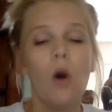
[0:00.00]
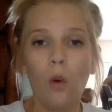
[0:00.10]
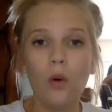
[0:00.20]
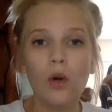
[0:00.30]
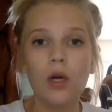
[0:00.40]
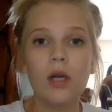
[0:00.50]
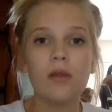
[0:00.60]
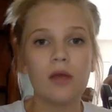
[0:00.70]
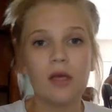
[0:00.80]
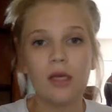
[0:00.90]
or
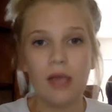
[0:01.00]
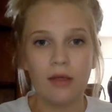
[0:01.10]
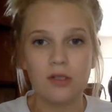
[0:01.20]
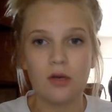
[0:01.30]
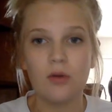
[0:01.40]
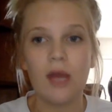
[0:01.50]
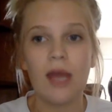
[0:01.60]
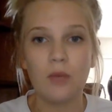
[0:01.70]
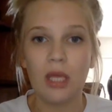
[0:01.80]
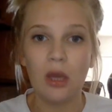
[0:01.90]
the yellow zone, and we